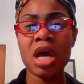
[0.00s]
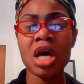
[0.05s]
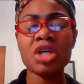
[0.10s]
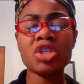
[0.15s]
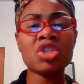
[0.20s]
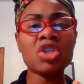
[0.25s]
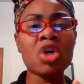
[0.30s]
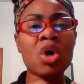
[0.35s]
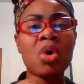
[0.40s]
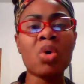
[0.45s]

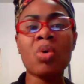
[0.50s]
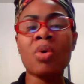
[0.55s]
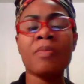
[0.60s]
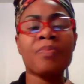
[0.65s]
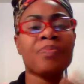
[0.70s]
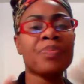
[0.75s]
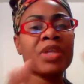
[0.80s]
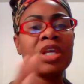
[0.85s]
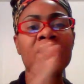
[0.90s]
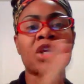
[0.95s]
So,
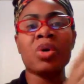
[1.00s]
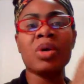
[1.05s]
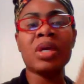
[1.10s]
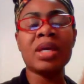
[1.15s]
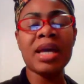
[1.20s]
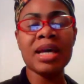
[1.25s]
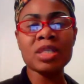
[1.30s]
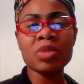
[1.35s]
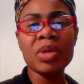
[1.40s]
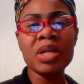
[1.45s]

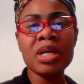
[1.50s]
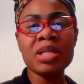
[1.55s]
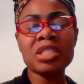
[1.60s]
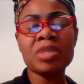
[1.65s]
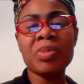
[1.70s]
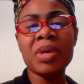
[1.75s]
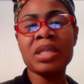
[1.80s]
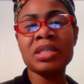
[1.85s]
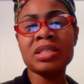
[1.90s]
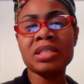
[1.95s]
yes, we need to
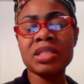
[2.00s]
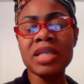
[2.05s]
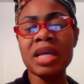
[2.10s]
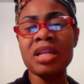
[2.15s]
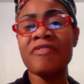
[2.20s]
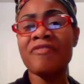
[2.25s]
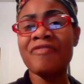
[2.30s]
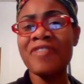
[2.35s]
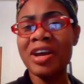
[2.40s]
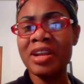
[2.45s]
be in a state
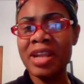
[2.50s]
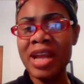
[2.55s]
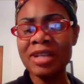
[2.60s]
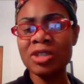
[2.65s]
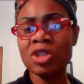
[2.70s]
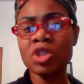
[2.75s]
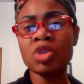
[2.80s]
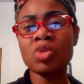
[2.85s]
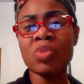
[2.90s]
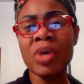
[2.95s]
of
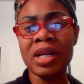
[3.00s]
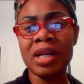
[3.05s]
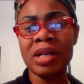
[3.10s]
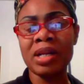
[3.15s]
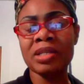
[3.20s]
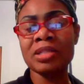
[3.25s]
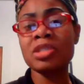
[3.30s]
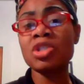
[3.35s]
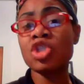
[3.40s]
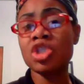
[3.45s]
financial
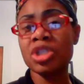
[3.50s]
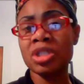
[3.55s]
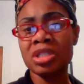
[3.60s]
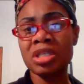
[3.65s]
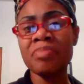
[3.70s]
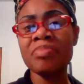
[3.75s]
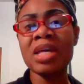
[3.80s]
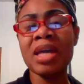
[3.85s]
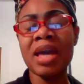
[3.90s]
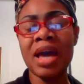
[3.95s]
readiness should
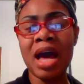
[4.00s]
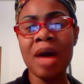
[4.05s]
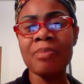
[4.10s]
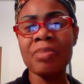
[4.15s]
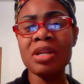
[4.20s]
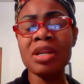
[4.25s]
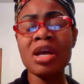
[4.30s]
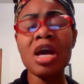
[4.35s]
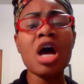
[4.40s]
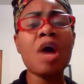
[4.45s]
something
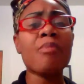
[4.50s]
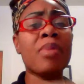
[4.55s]
happen,